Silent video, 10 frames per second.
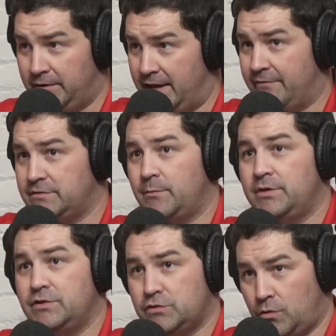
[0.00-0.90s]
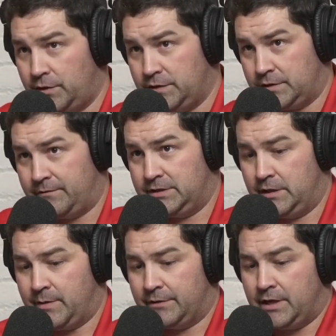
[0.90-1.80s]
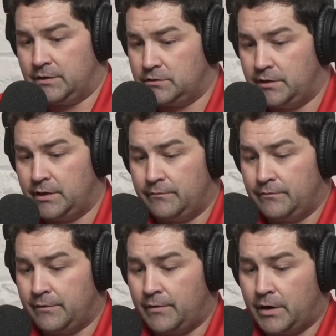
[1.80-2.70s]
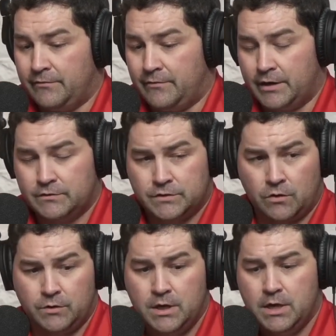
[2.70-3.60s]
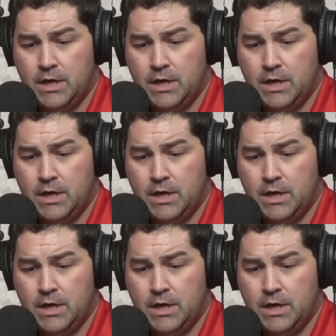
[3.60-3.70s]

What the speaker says: they have some of these stories, obviously, about the history of Harvey Firestone